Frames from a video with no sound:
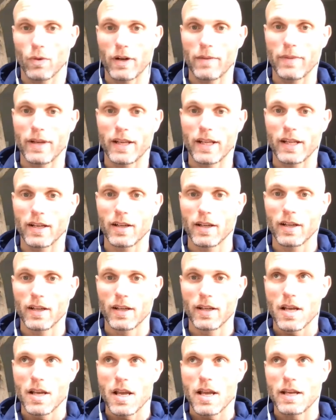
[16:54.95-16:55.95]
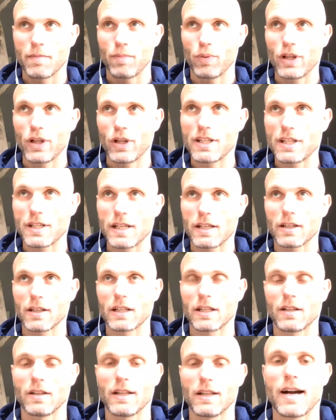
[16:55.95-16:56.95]
among other men, among other women, in
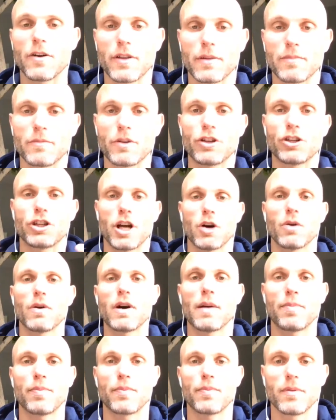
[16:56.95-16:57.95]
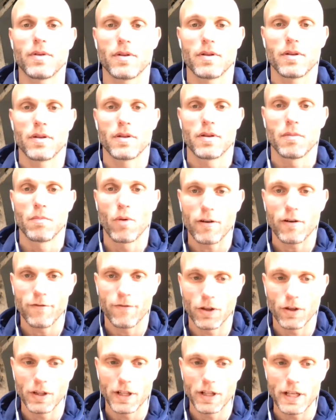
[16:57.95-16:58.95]
places that are going to allow them to show up more
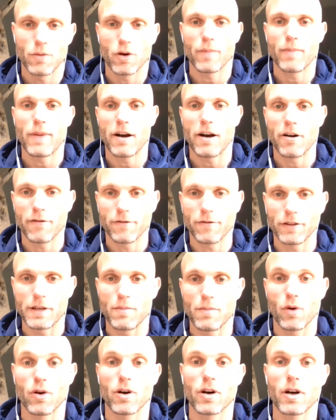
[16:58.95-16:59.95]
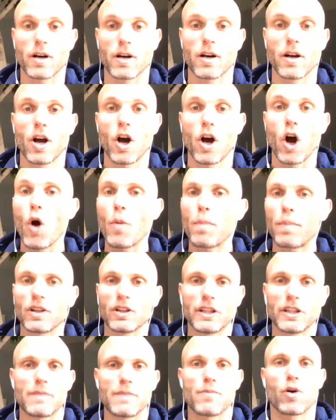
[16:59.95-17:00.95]
fully, more powerfully, more
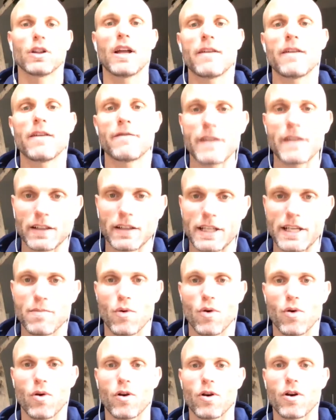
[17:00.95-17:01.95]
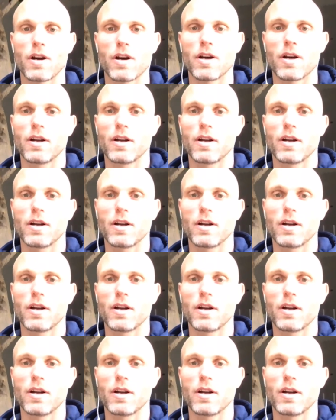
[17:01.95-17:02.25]
openly, more lovingly, more